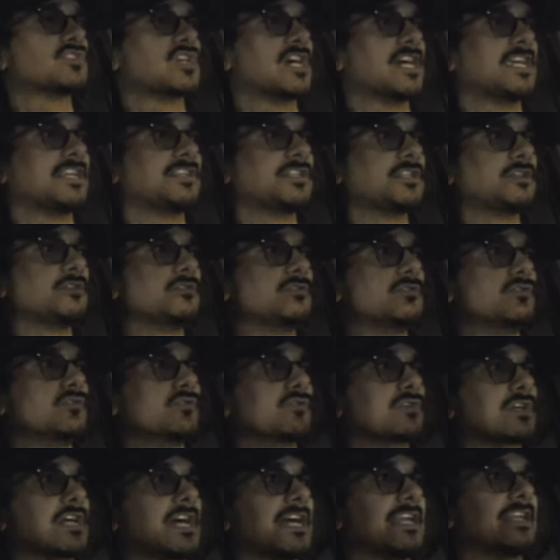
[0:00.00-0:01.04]
trying
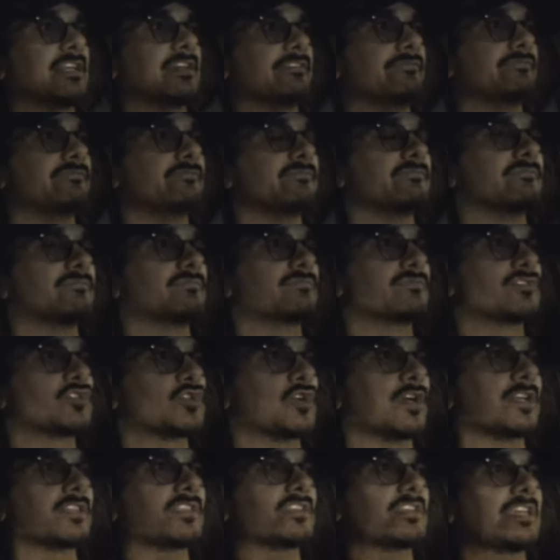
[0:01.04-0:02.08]
to kind of
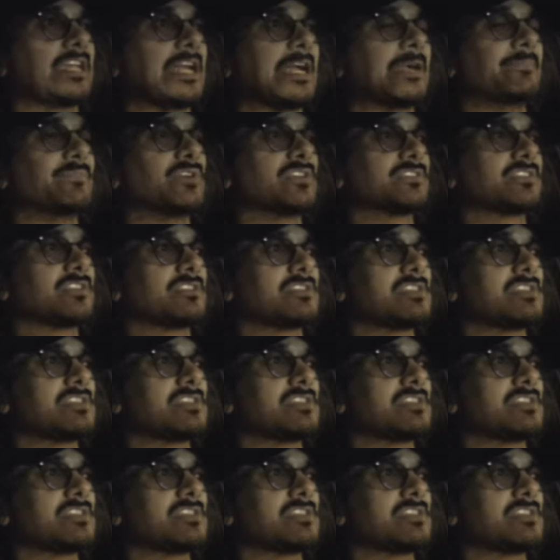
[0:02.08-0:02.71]
trick the camera to